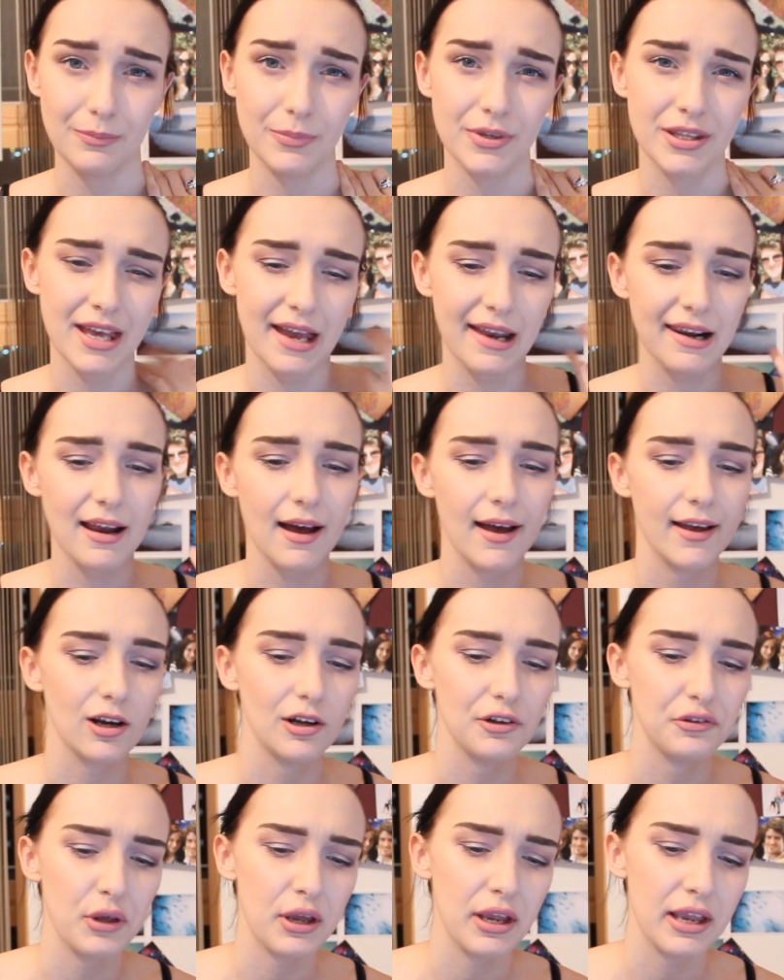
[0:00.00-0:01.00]
but then I
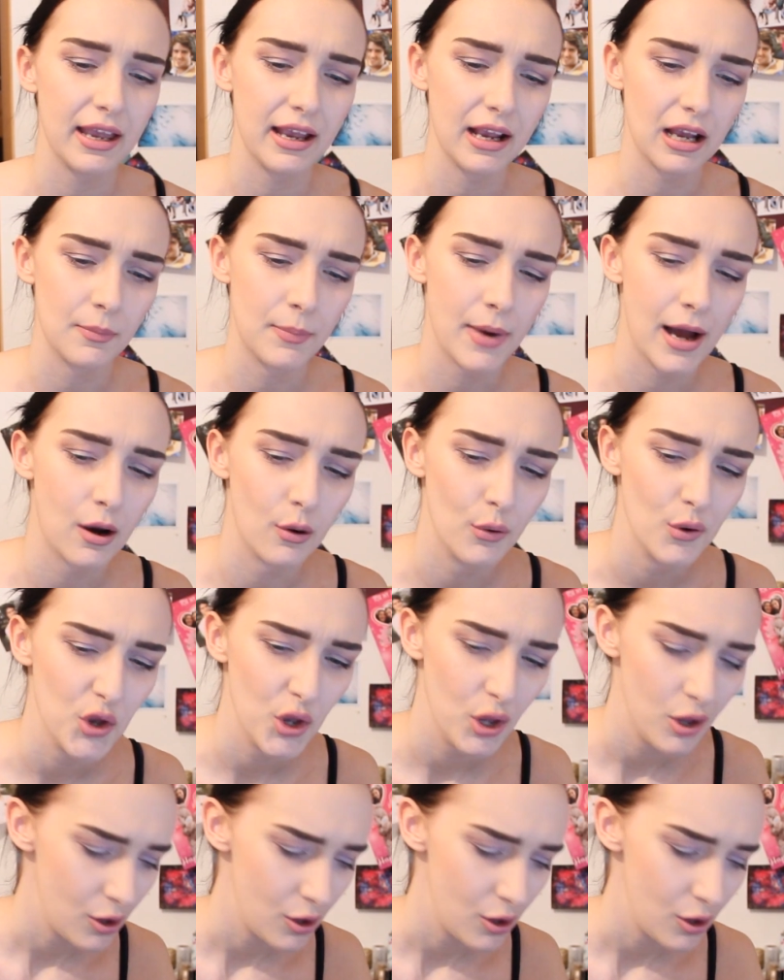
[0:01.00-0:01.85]
got thinking about